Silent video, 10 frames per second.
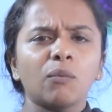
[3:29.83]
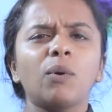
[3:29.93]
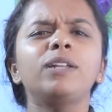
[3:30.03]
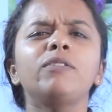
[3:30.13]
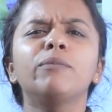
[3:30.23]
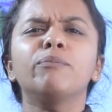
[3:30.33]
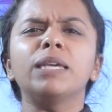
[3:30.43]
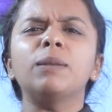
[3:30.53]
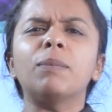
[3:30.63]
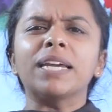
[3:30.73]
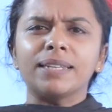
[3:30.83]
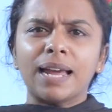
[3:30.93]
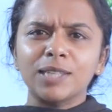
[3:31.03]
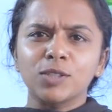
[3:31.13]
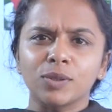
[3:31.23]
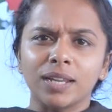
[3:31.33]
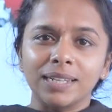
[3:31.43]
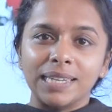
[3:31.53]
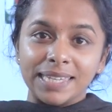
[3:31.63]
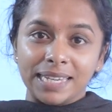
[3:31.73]
What do we mean by
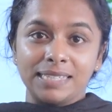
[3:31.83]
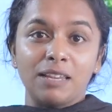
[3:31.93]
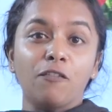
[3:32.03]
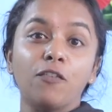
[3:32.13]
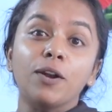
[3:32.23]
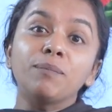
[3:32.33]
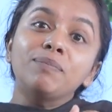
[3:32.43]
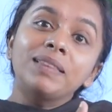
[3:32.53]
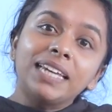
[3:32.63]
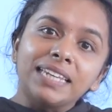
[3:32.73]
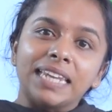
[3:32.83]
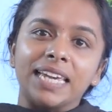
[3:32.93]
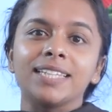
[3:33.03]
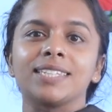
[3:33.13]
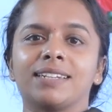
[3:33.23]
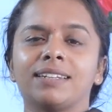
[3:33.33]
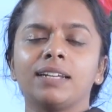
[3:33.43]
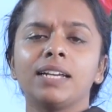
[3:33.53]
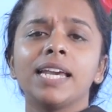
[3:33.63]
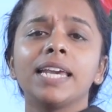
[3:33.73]
natural? Yes, from the nature.
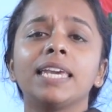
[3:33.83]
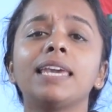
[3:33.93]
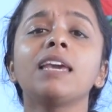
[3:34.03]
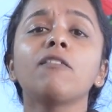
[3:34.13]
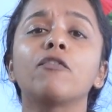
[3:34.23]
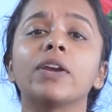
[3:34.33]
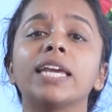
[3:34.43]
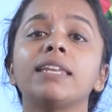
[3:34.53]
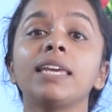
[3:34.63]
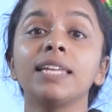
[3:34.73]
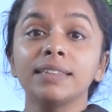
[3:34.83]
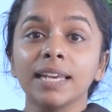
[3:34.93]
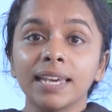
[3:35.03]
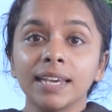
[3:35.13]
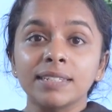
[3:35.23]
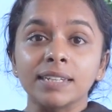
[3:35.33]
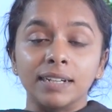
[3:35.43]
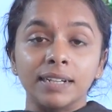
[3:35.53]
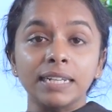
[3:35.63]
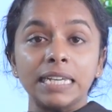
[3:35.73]
If any
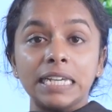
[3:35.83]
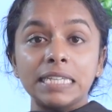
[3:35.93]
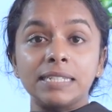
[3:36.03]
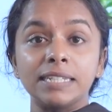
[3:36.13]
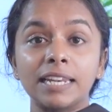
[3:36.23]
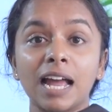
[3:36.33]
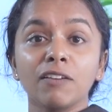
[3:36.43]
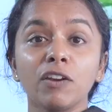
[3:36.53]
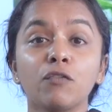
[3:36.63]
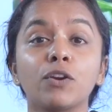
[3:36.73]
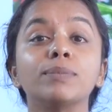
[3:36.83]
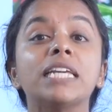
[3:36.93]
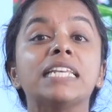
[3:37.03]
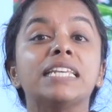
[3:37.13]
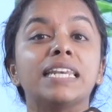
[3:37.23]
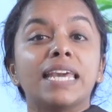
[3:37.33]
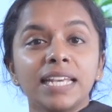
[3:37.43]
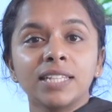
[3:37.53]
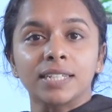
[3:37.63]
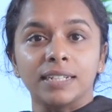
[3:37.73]
indicator is deriving from the
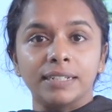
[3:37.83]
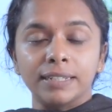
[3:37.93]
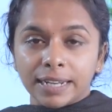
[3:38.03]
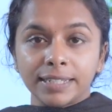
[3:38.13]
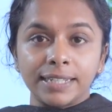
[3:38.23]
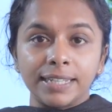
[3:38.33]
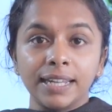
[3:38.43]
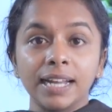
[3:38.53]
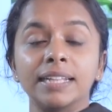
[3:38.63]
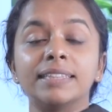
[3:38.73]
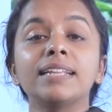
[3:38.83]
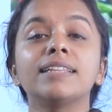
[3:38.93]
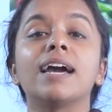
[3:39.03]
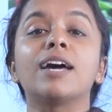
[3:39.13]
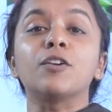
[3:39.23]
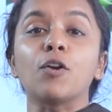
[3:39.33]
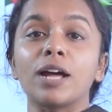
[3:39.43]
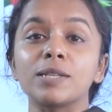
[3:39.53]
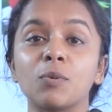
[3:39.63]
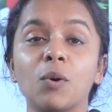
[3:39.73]
nature directly, then they are known
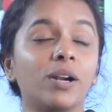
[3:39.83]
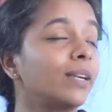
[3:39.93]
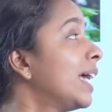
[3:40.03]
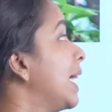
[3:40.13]
as what?